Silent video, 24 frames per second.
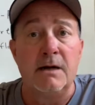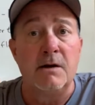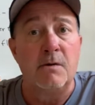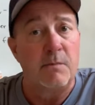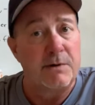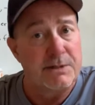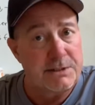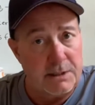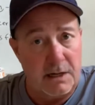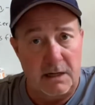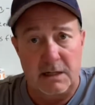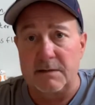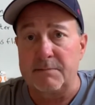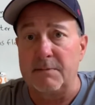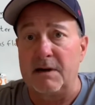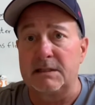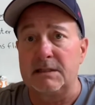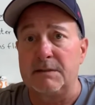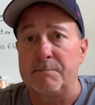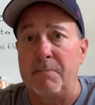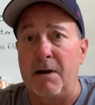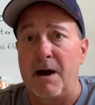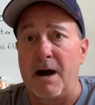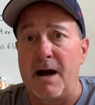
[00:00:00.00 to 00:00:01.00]
We talked
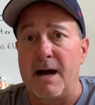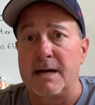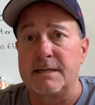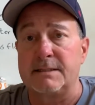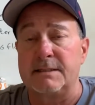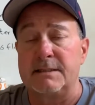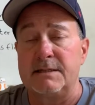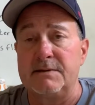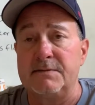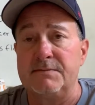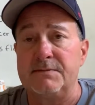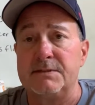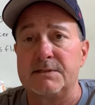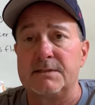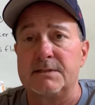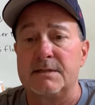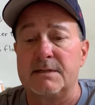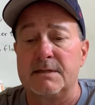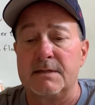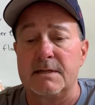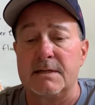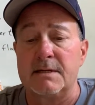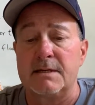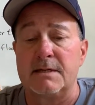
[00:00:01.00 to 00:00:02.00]
about the positives,
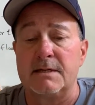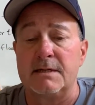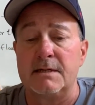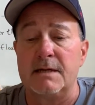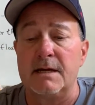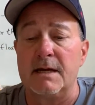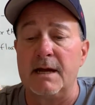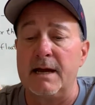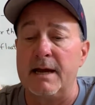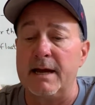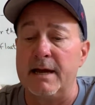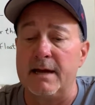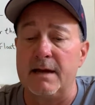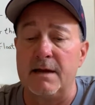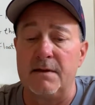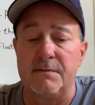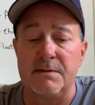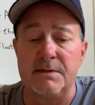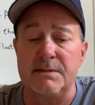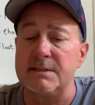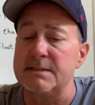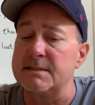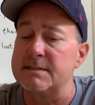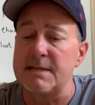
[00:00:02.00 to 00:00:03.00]
and
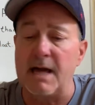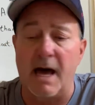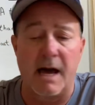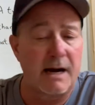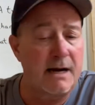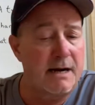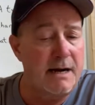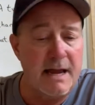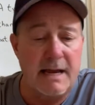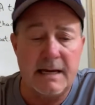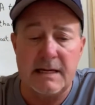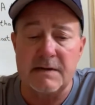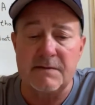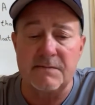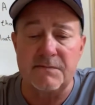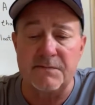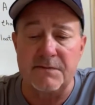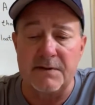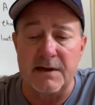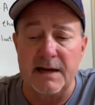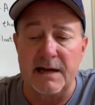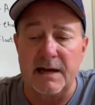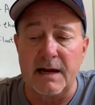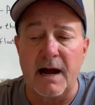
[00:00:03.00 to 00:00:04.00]
this is not a negative
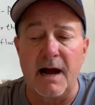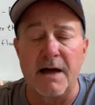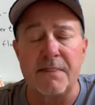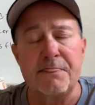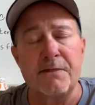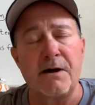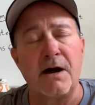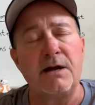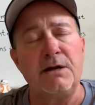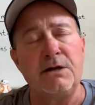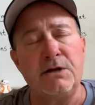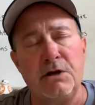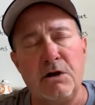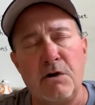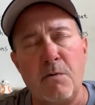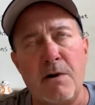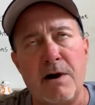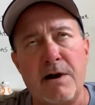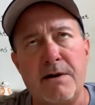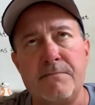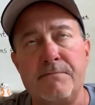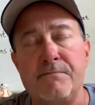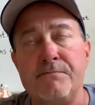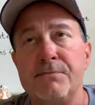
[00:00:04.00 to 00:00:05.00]
thing. I thought, you know
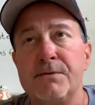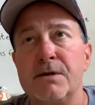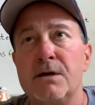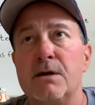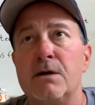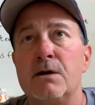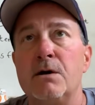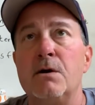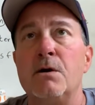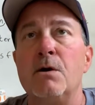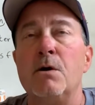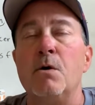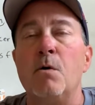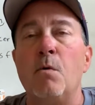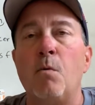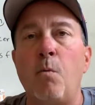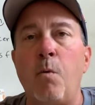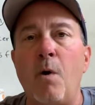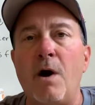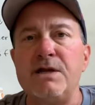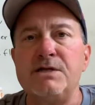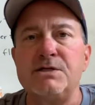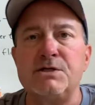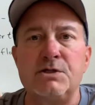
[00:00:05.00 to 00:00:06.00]
what?
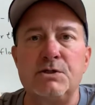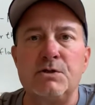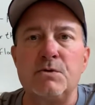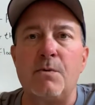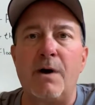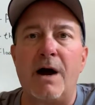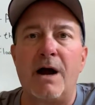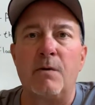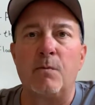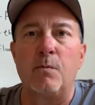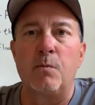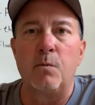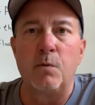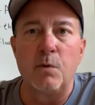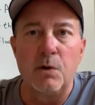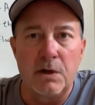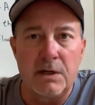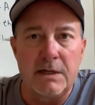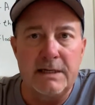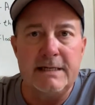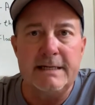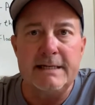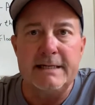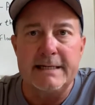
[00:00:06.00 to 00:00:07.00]
What do I
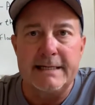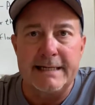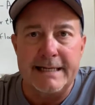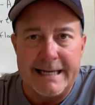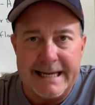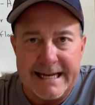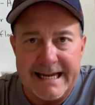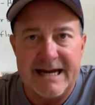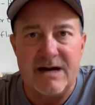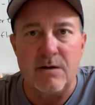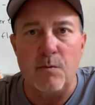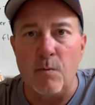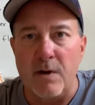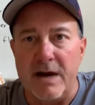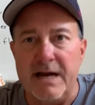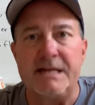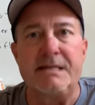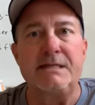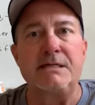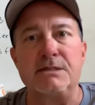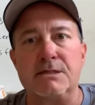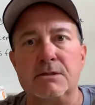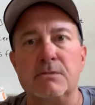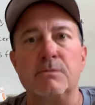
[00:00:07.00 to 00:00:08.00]
really can't
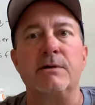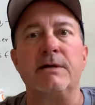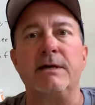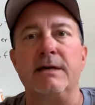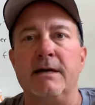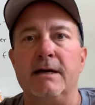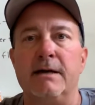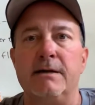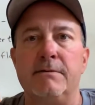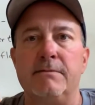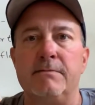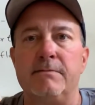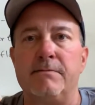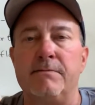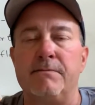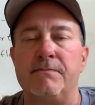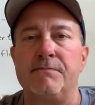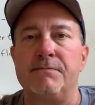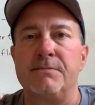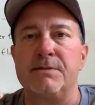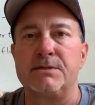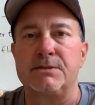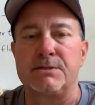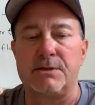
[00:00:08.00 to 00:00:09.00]
wait to do again?
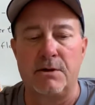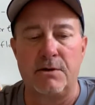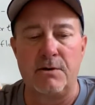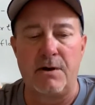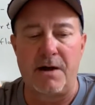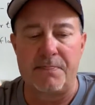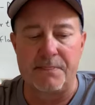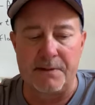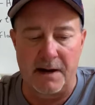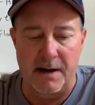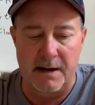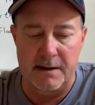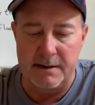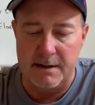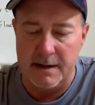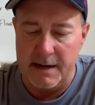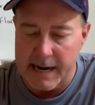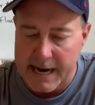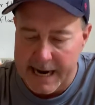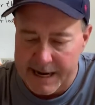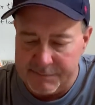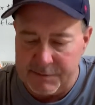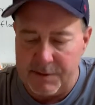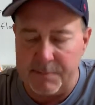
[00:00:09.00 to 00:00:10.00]
So I thought
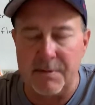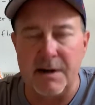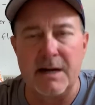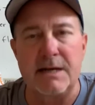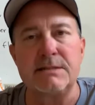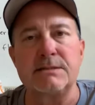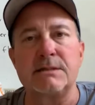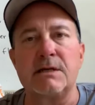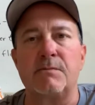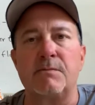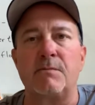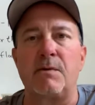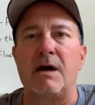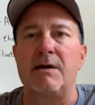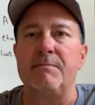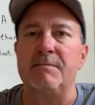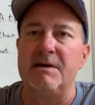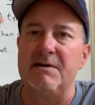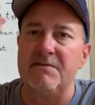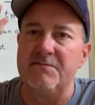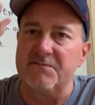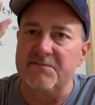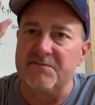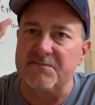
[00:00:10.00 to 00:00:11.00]
everybody's going to write
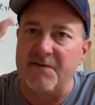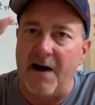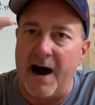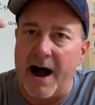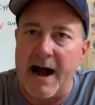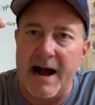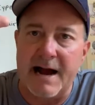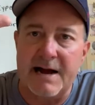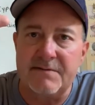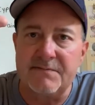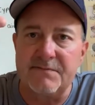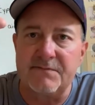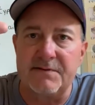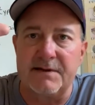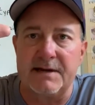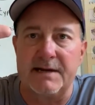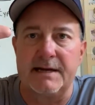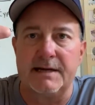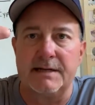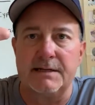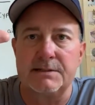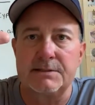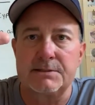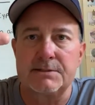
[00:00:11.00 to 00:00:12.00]
me 5
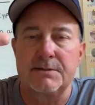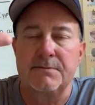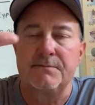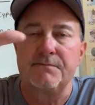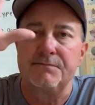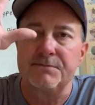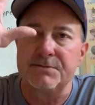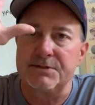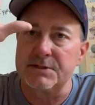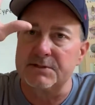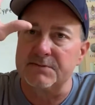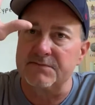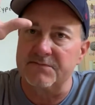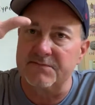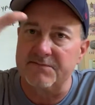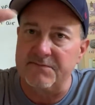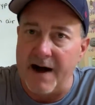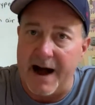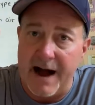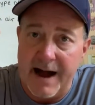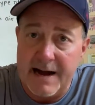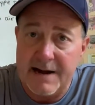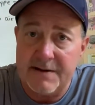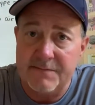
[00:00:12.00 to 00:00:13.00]
things. Just
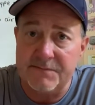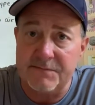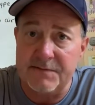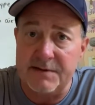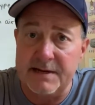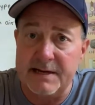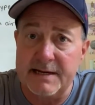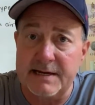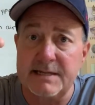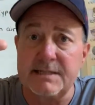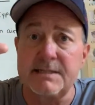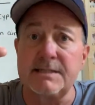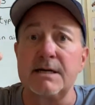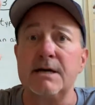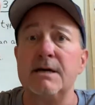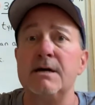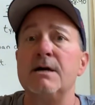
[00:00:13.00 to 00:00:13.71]
5 things.